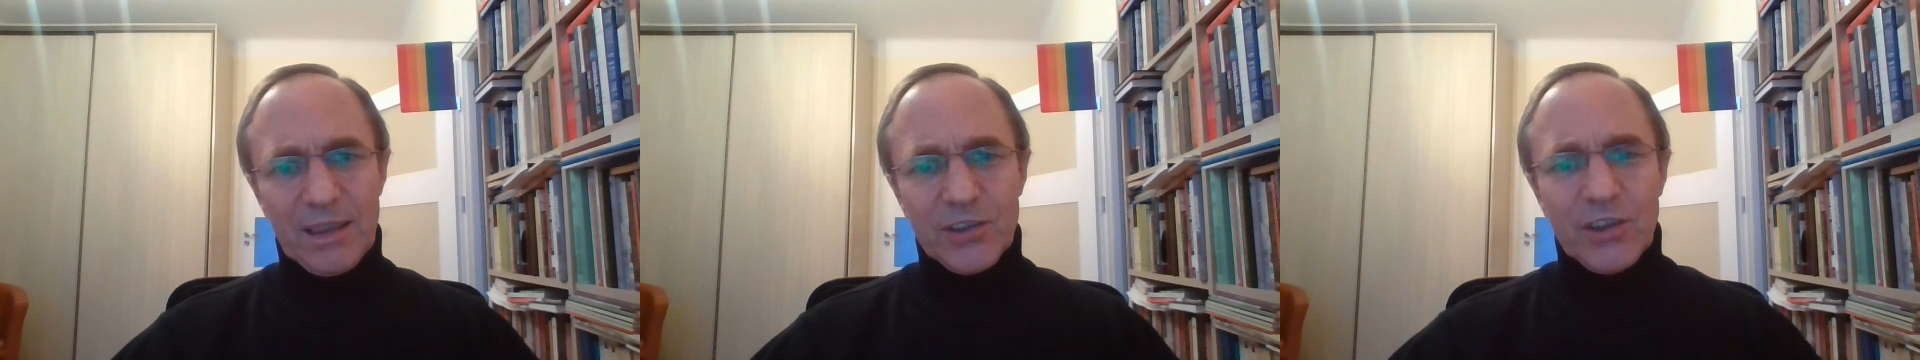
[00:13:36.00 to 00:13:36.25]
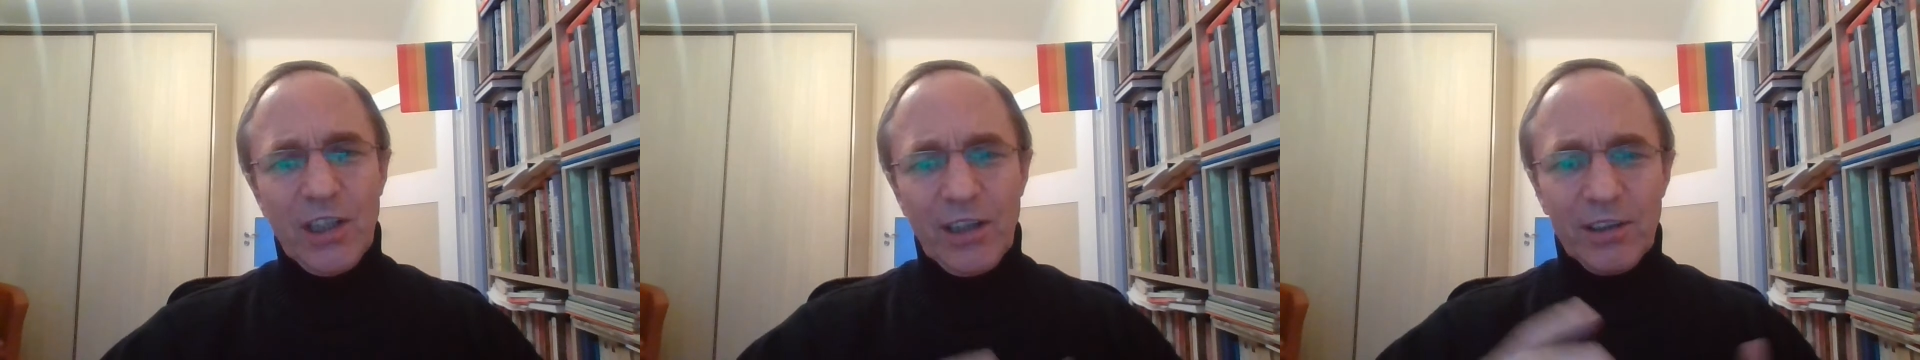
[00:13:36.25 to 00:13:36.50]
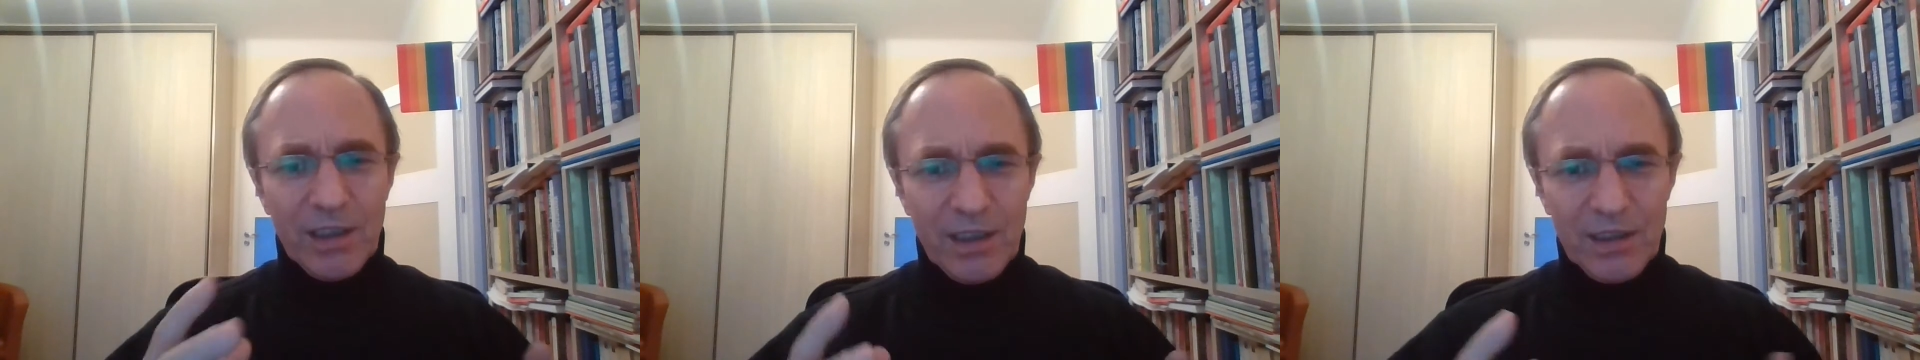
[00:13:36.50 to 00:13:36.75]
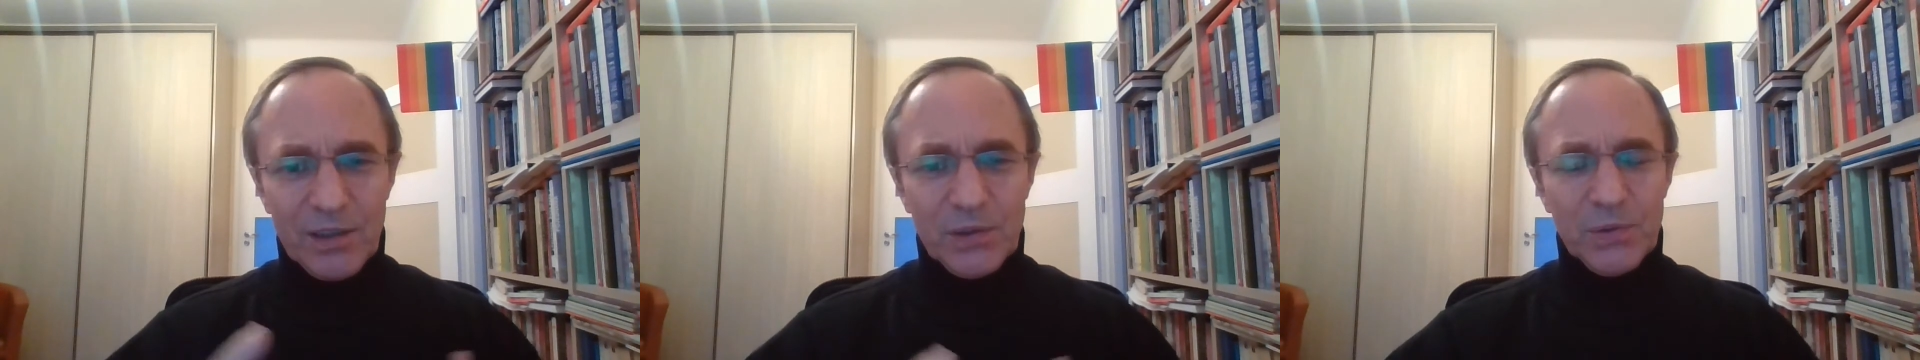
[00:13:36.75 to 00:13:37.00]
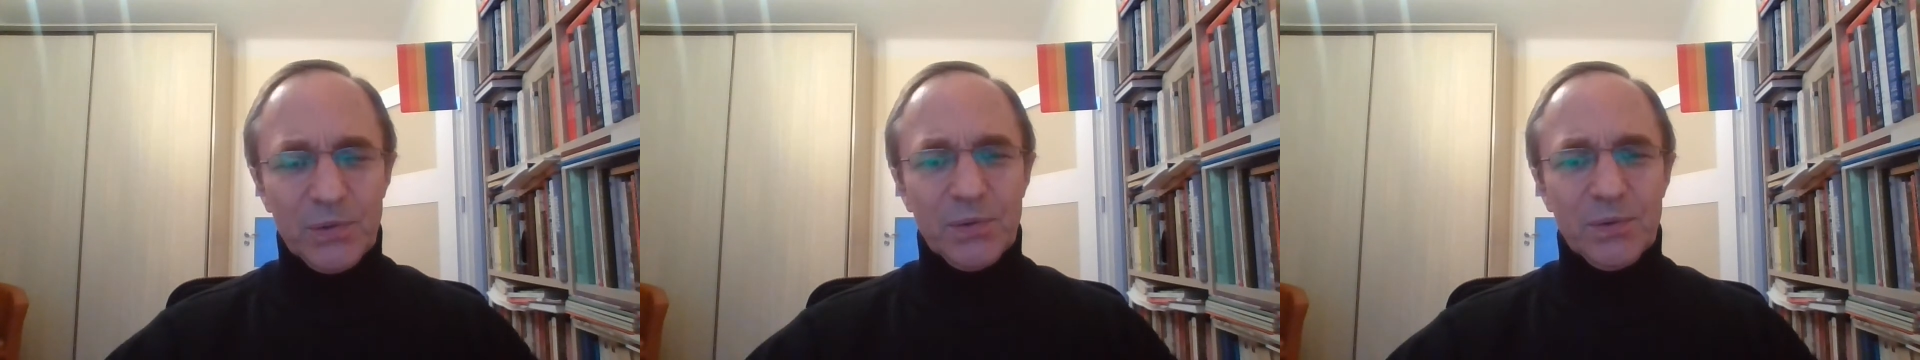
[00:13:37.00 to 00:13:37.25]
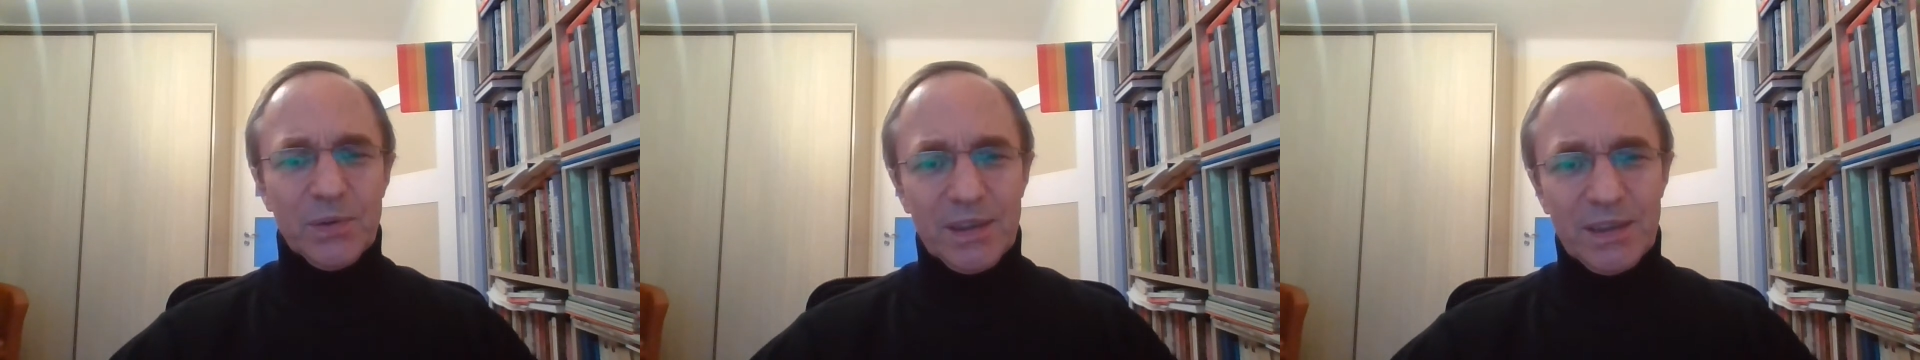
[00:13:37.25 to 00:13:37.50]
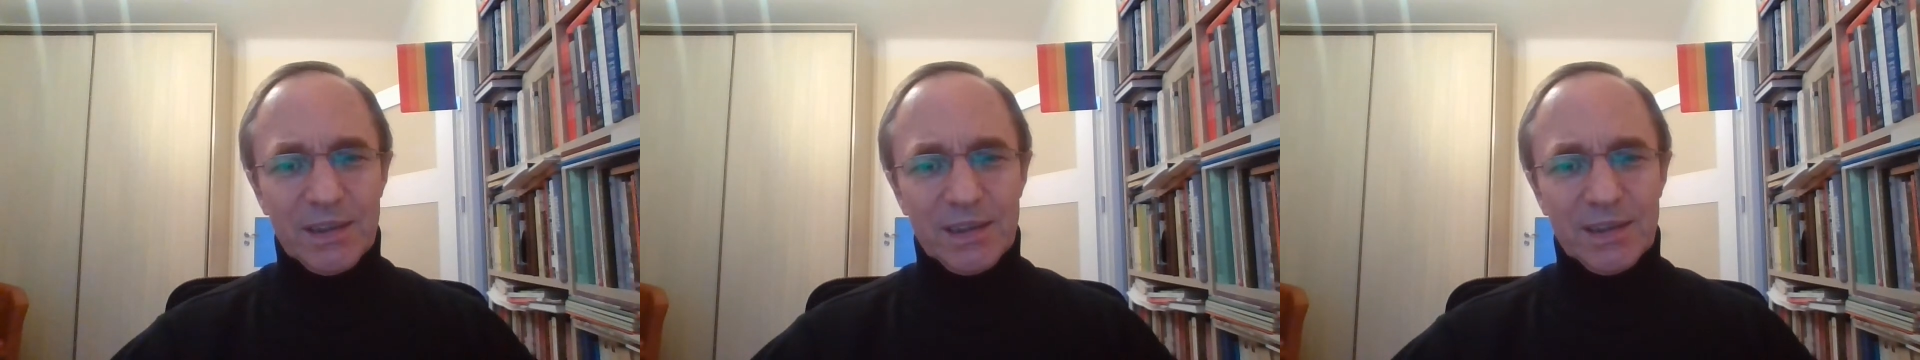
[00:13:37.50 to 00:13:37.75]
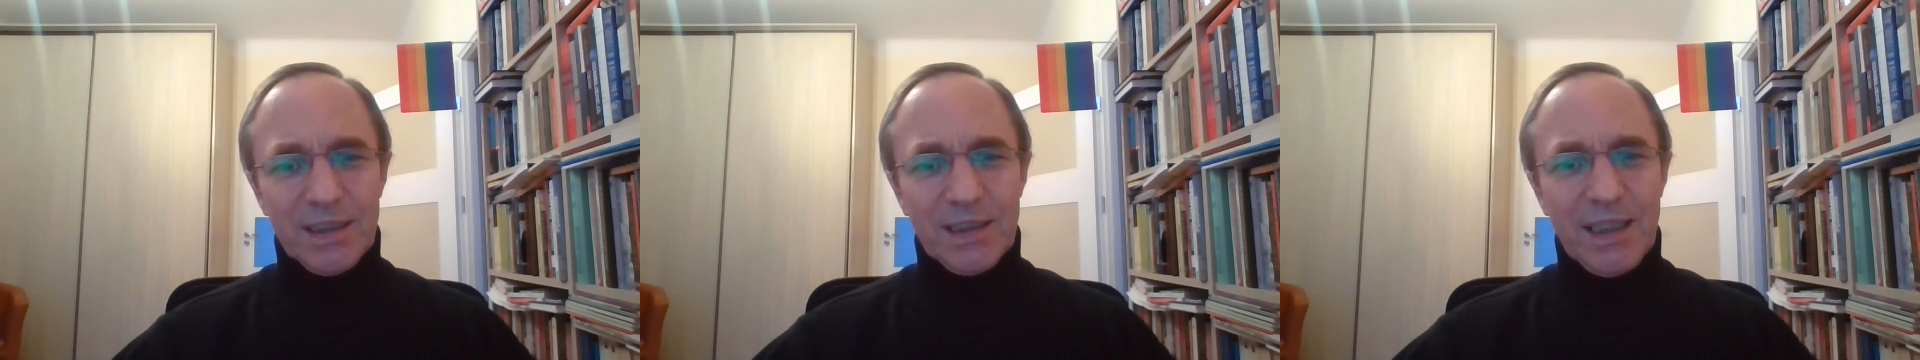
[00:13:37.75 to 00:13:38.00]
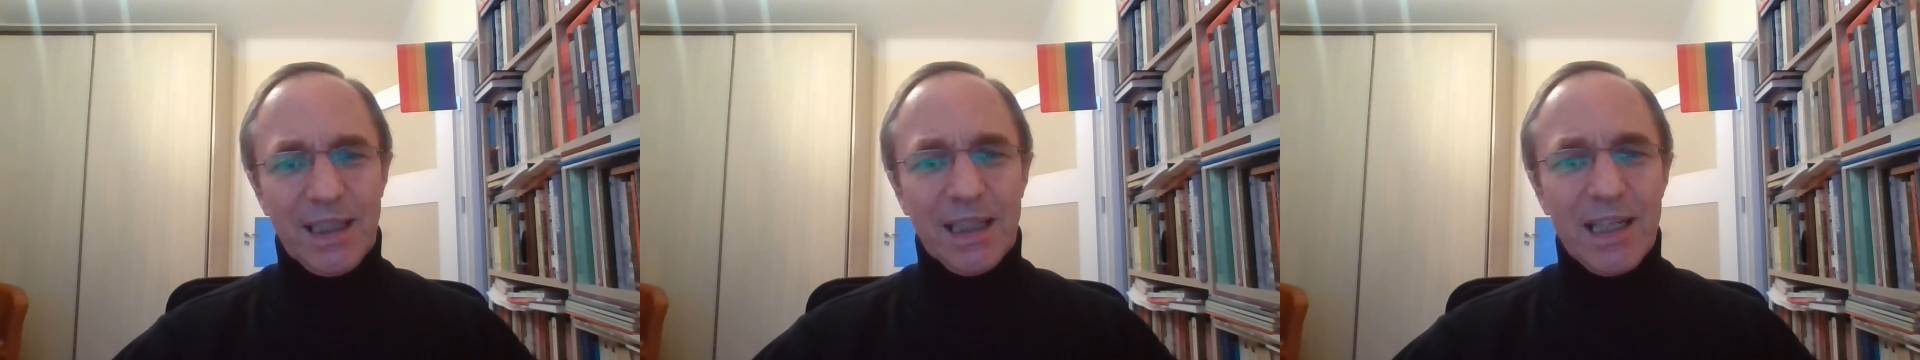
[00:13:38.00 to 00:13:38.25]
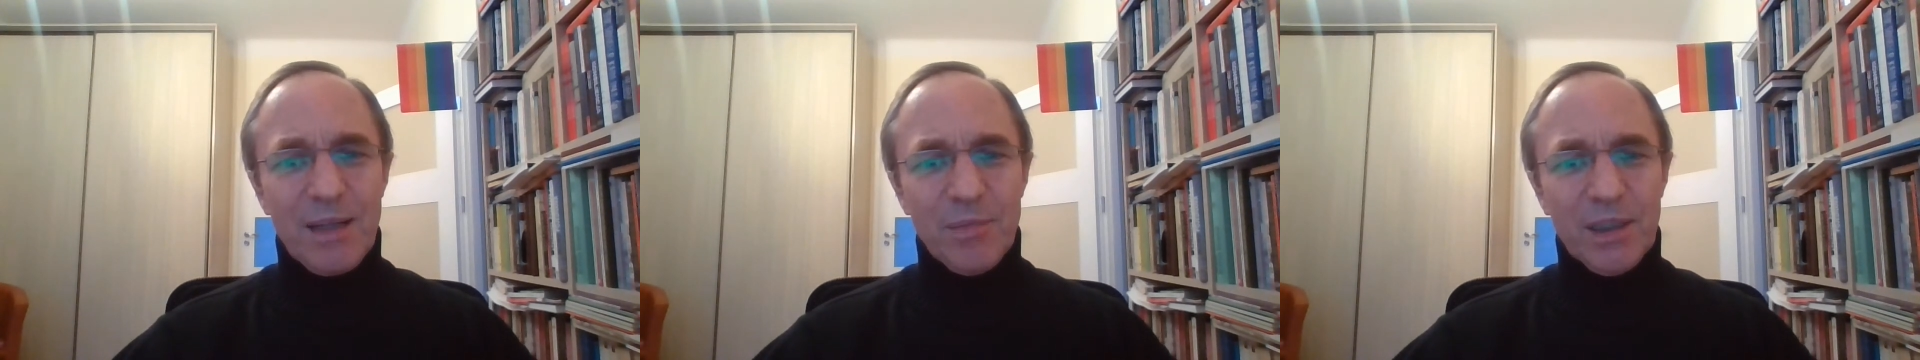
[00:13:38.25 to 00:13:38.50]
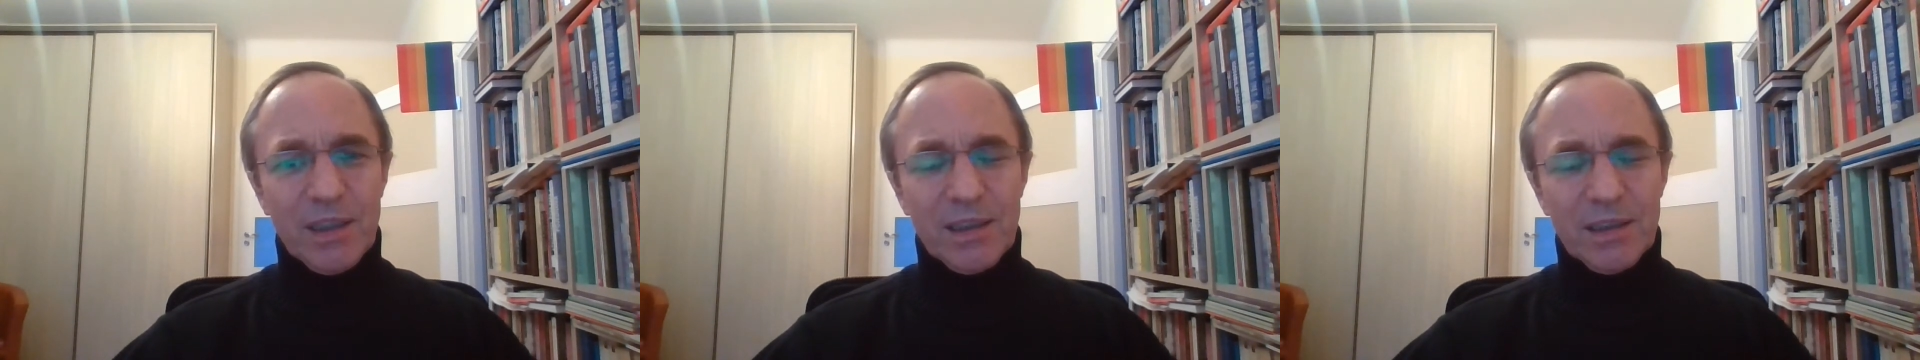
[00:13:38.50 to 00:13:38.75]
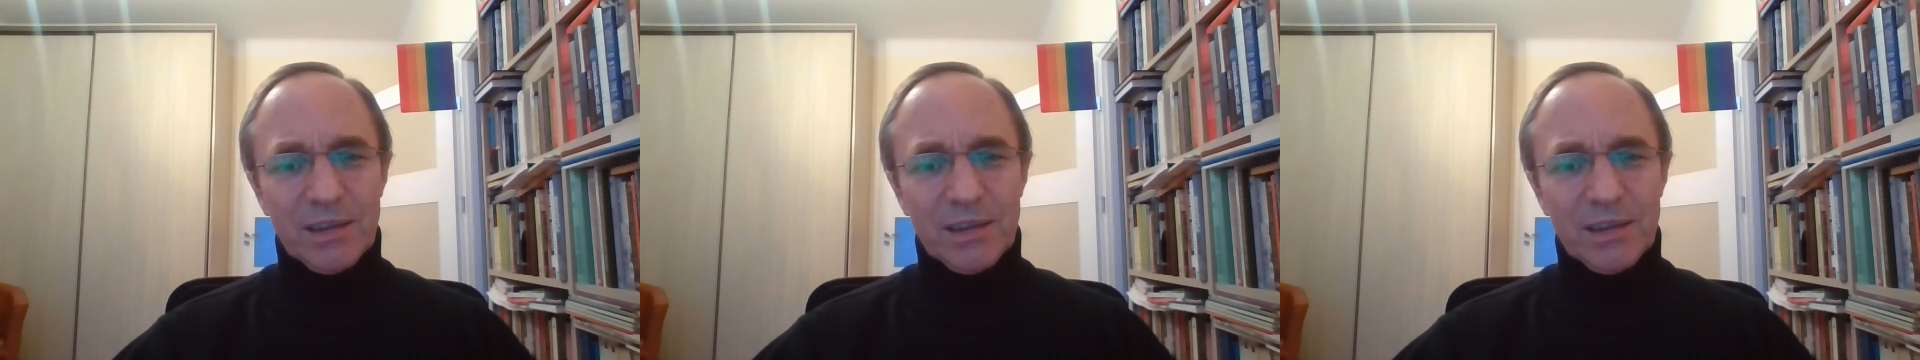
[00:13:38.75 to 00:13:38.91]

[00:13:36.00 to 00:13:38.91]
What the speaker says: internal to his academic